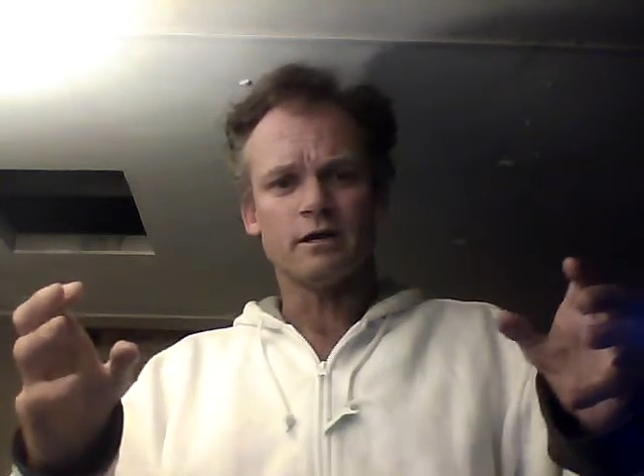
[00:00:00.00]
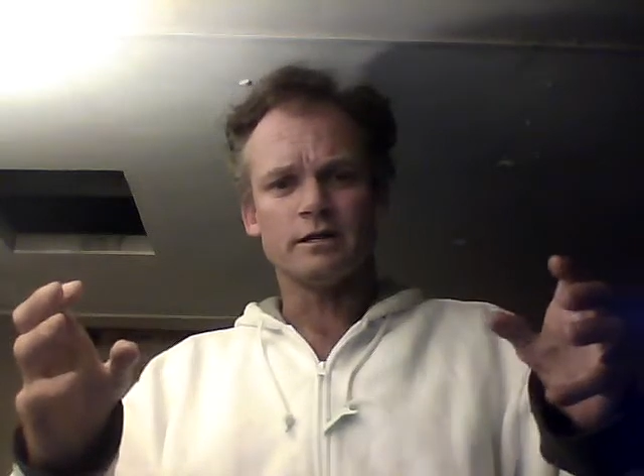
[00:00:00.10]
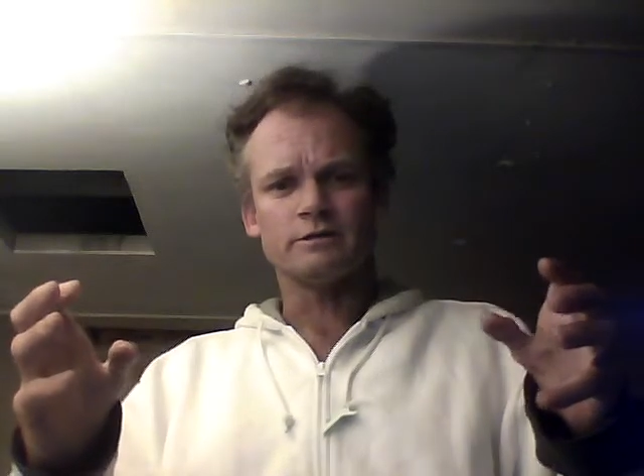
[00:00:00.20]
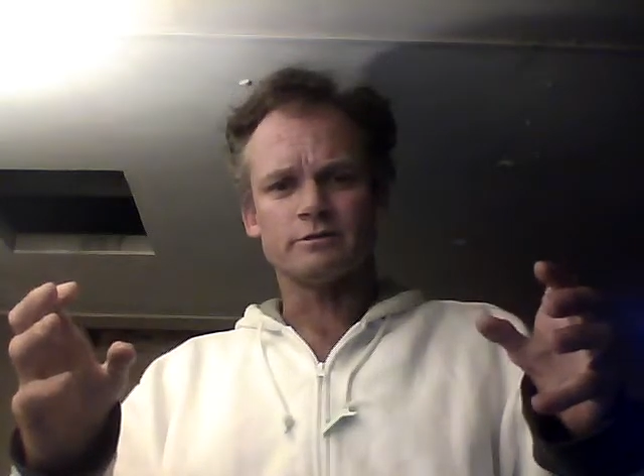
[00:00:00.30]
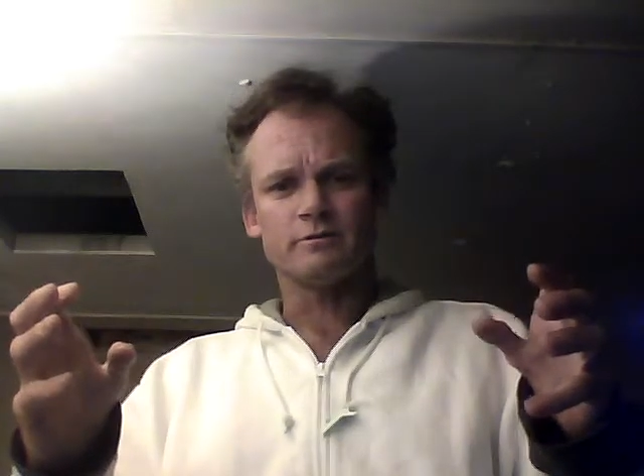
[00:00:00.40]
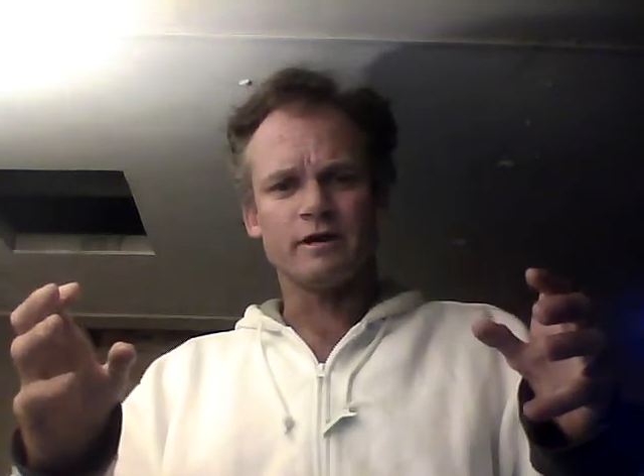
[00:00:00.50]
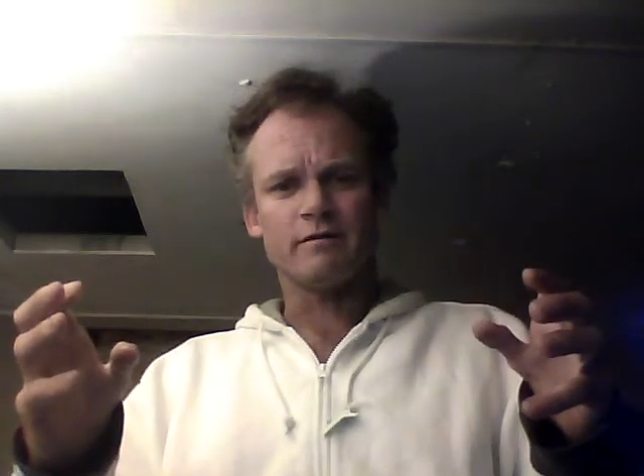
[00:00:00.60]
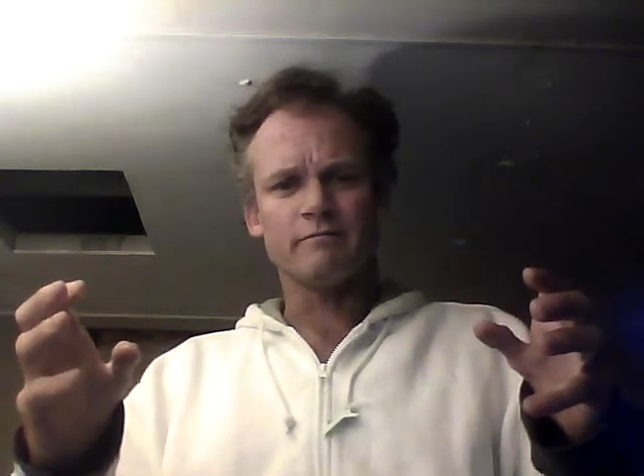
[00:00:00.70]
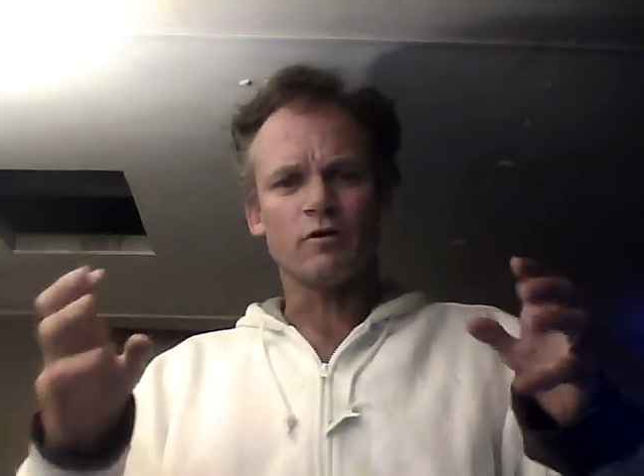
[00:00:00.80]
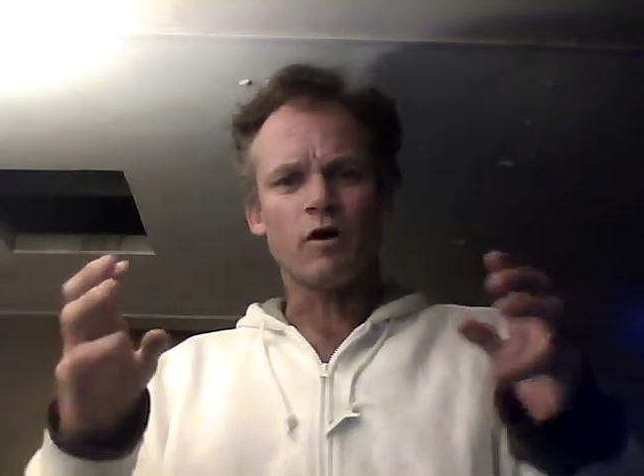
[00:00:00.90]
And so you
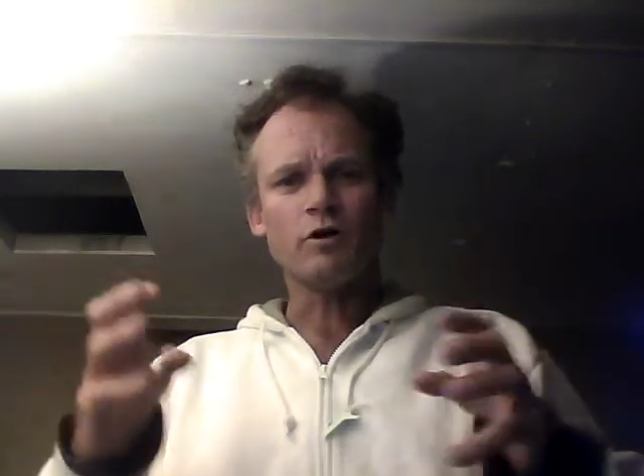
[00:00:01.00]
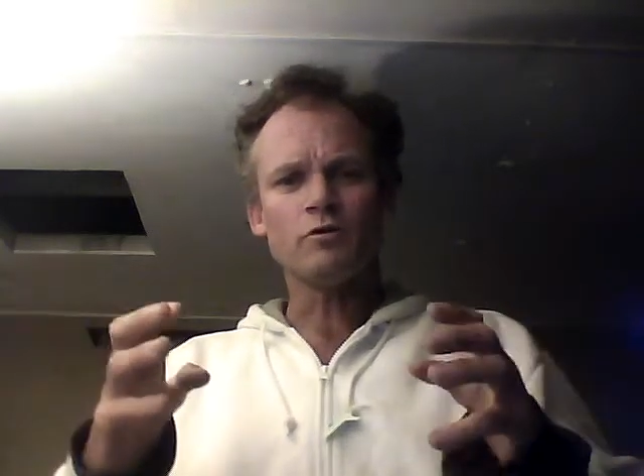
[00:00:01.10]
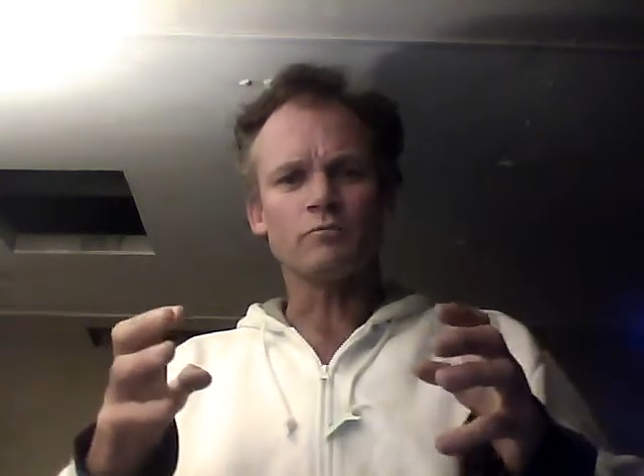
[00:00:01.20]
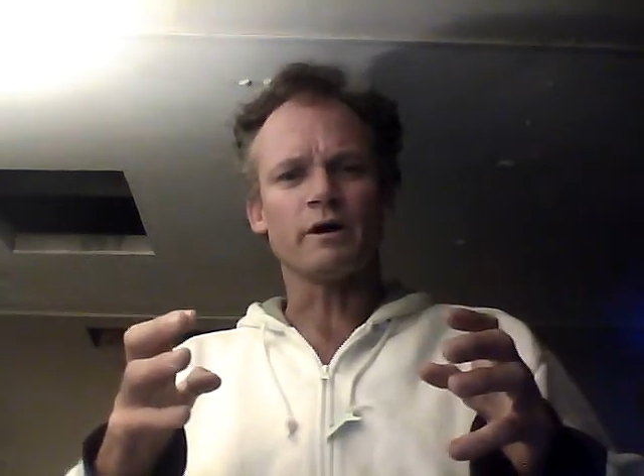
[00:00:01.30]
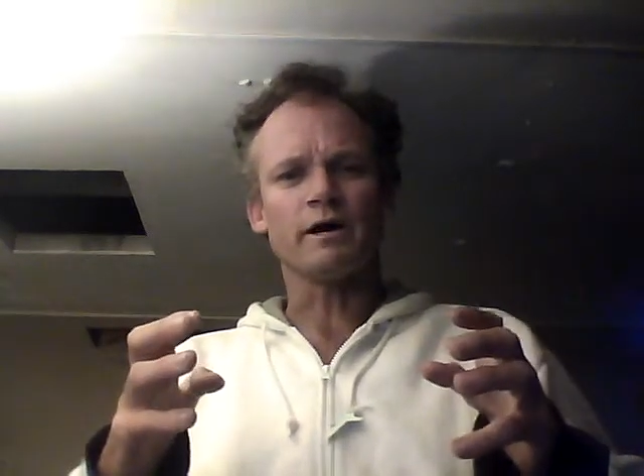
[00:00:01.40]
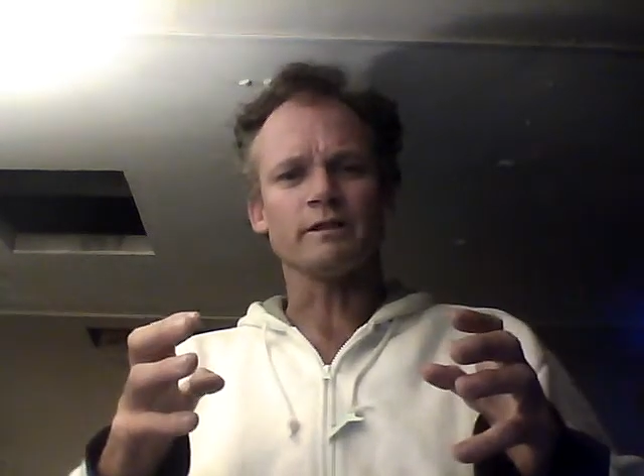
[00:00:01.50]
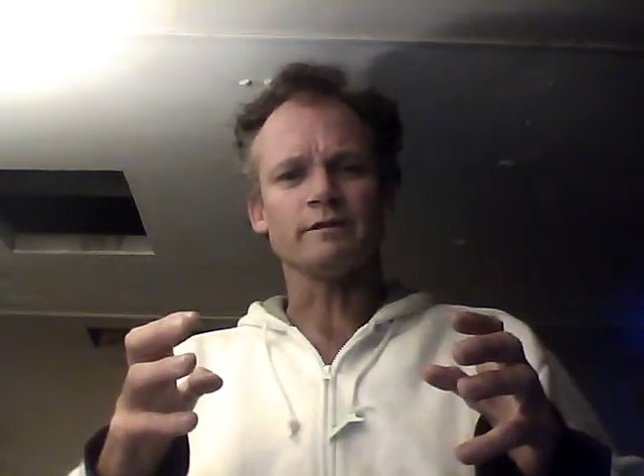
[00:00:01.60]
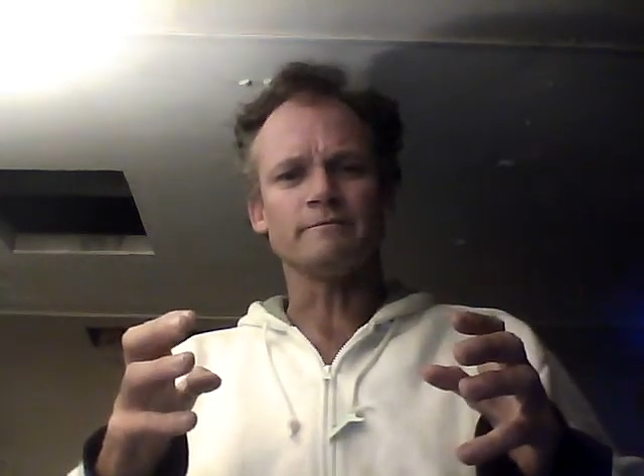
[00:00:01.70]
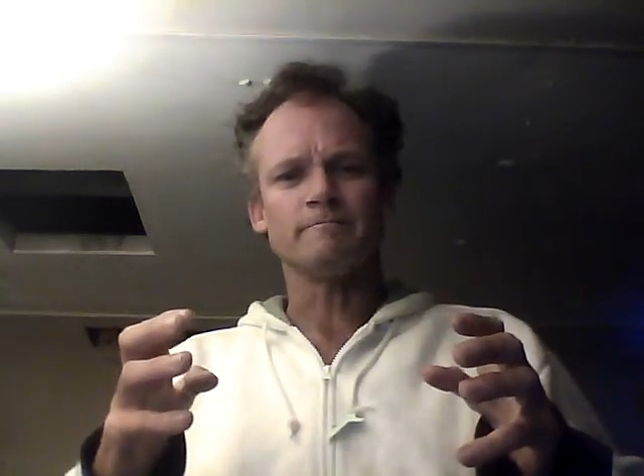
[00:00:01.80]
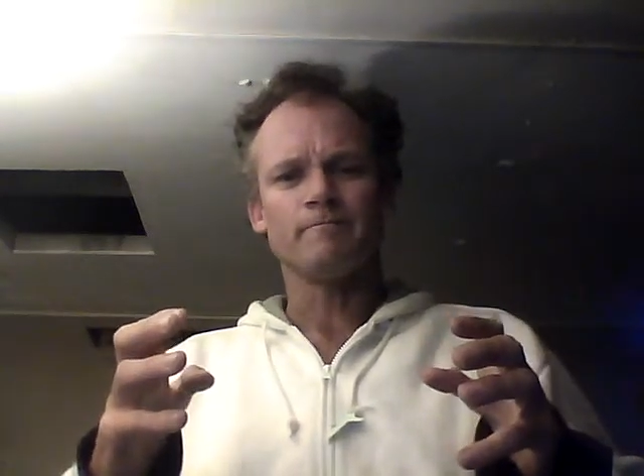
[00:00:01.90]
have autopilot